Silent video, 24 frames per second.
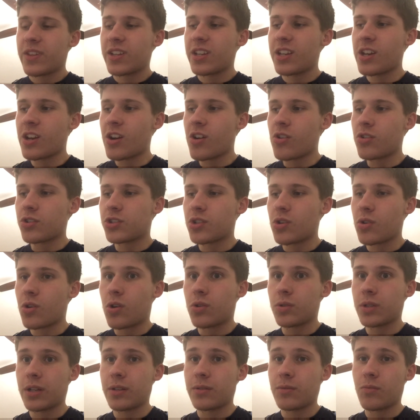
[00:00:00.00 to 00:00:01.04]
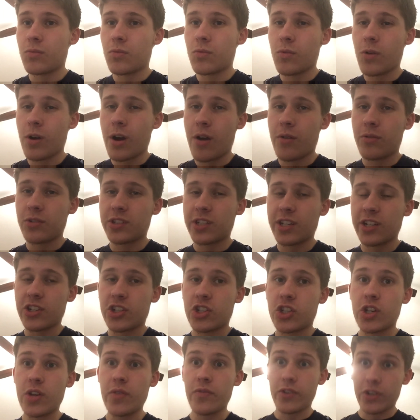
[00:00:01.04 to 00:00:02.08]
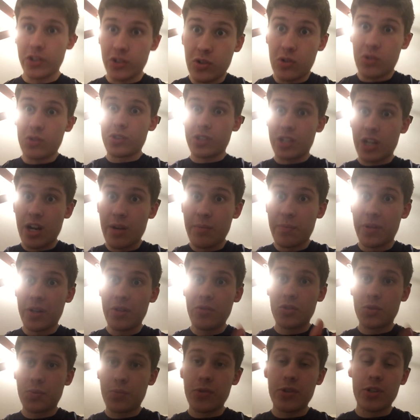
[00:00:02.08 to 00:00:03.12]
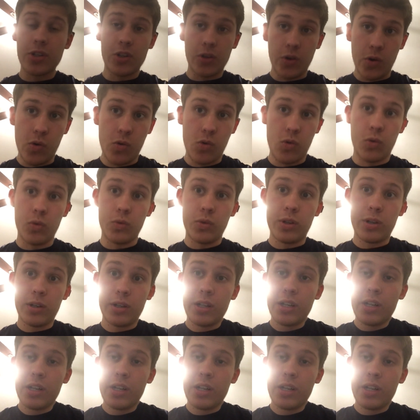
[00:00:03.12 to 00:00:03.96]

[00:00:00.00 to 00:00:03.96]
you know, so cold that where I was like shivering the whole time, but it was pretty cold.